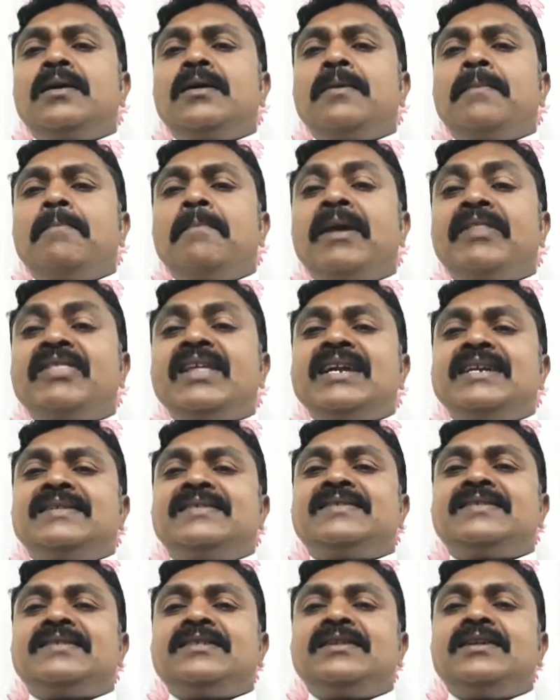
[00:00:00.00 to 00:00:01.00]

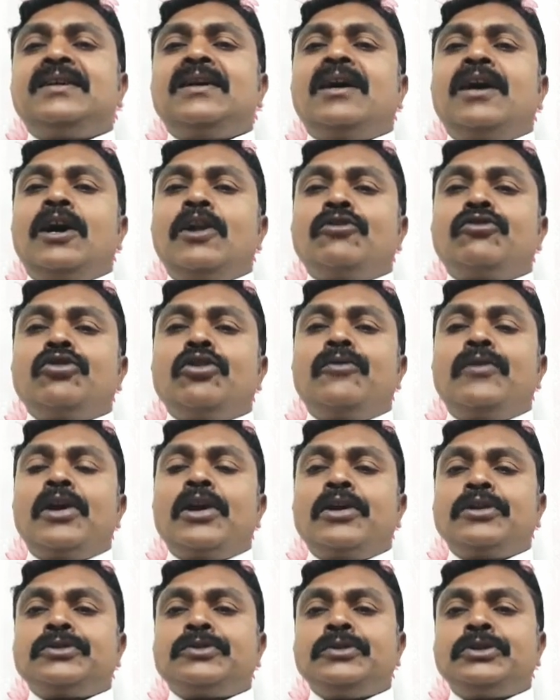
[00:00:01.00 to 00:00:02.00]
methods also
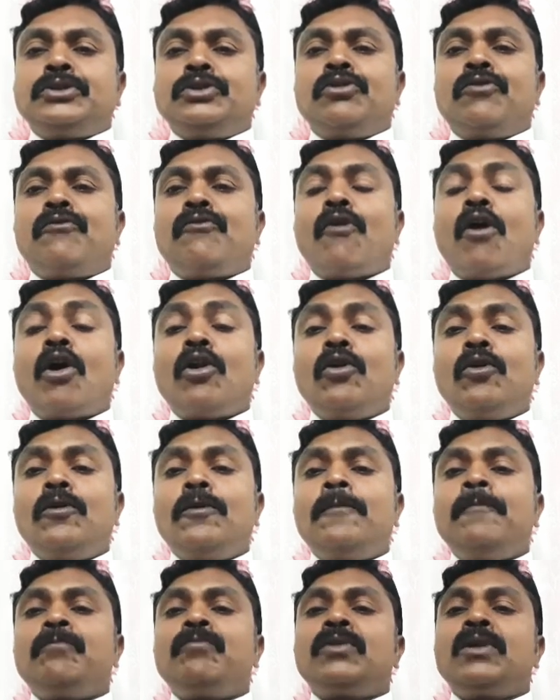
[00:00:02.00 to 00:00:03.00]
we should
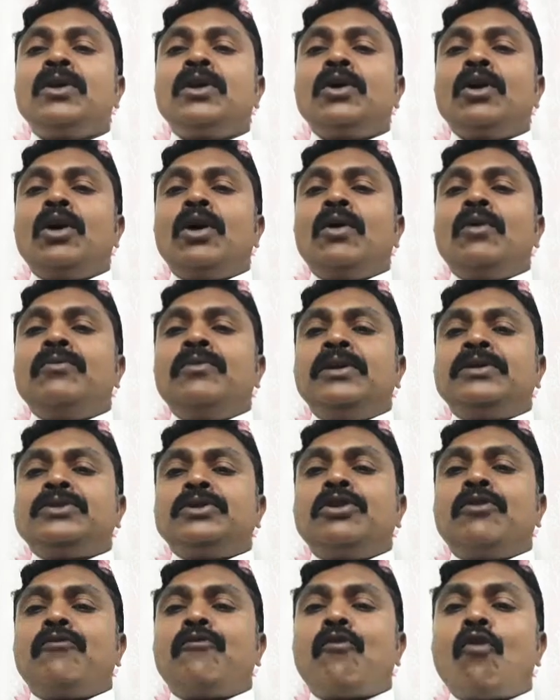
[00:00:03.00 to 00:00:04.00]
follow, we
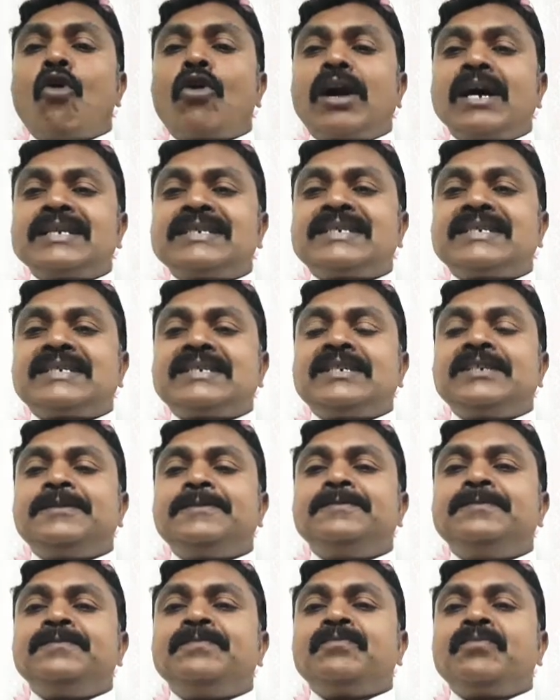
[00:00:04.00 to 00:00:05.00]
should focus.
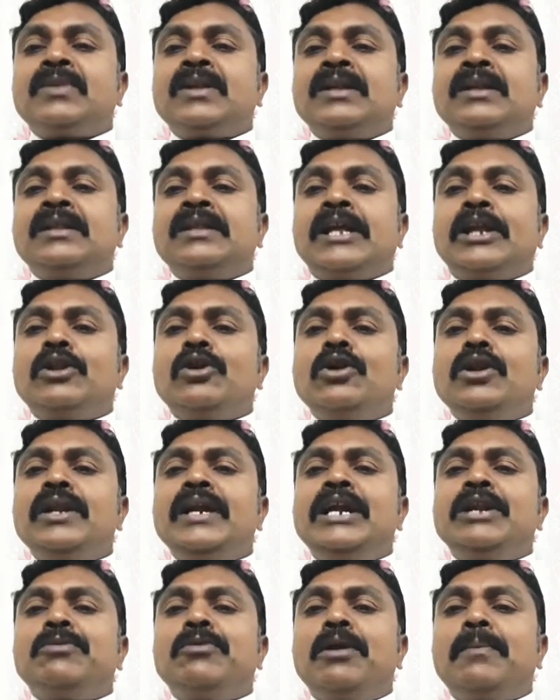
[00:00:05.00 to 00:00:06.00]
Then
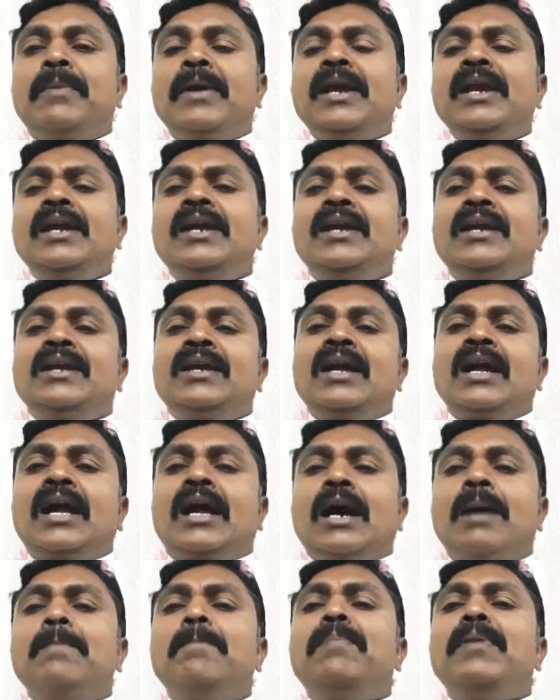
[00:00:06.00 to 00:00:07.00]
only it would be
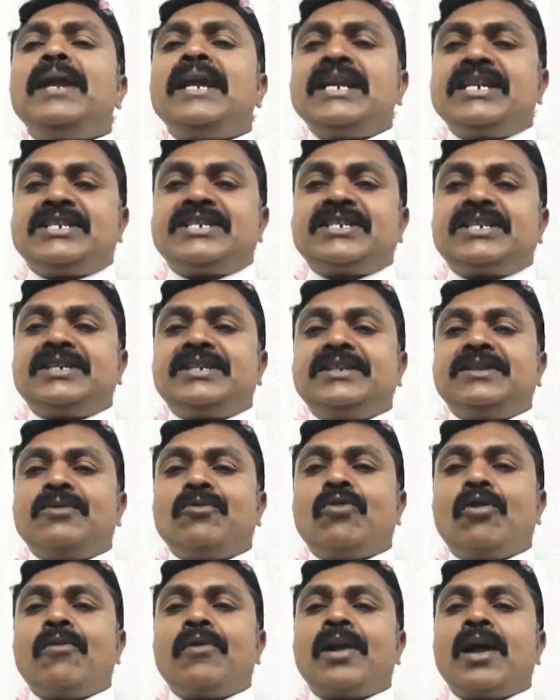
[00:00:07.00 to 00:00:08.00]
complete,
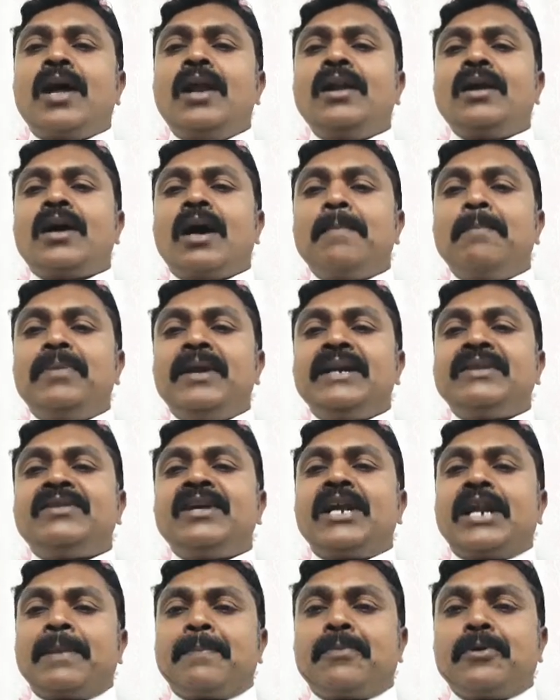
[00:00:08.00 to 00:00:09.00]
overall complete
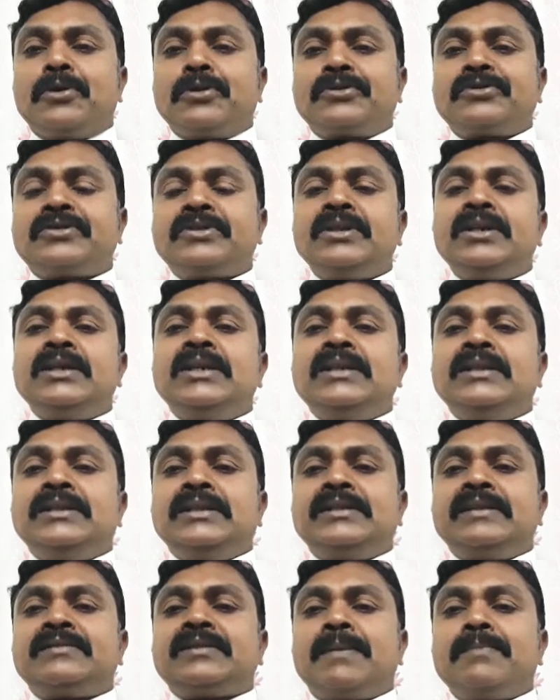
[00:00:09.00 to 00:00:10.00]
the reports.
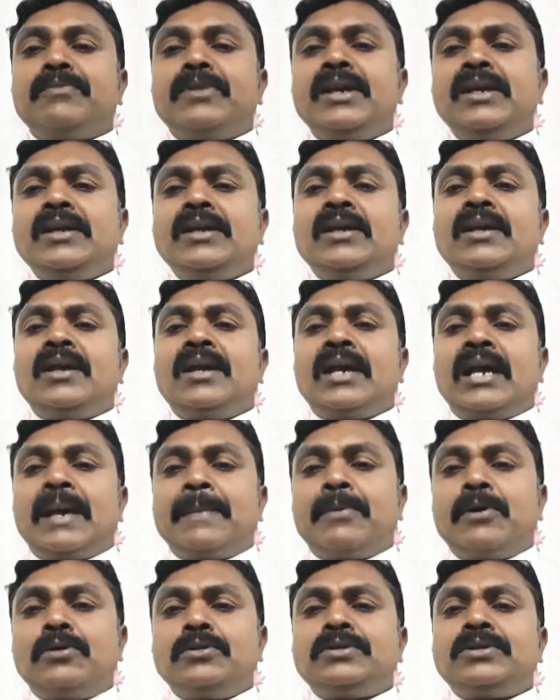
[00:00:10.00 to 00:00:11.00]
This is something
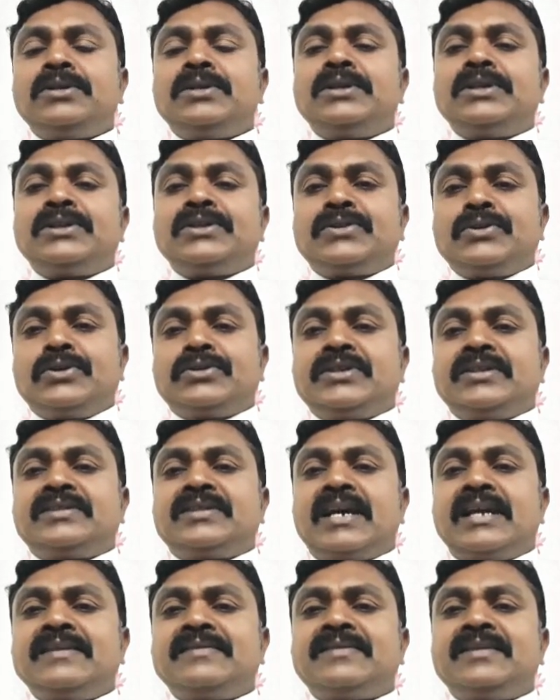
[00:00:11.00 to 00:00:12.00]
about social
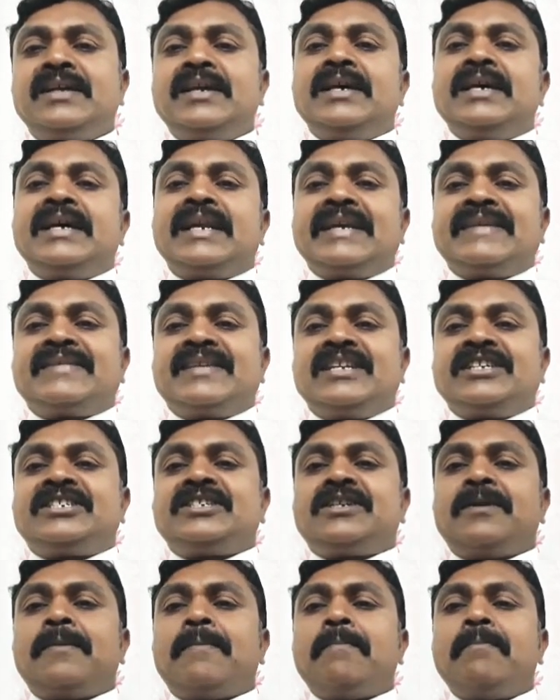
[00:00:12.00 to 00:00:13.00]
science
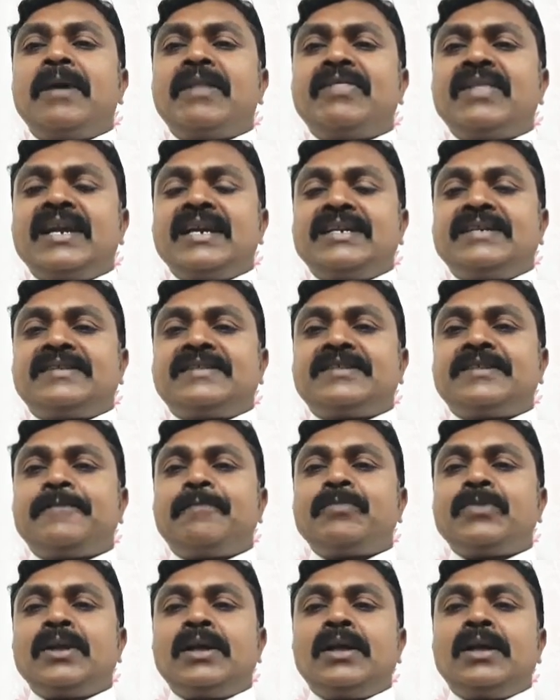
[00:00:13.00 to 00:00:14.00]
research
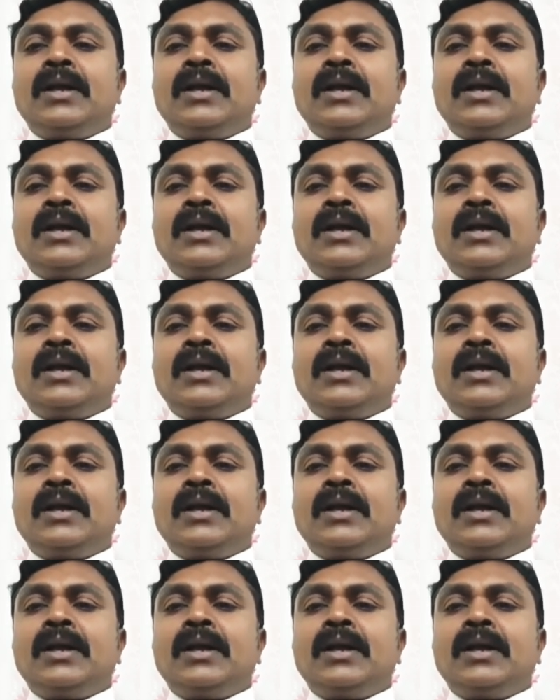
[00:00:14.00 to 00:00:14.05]
methods.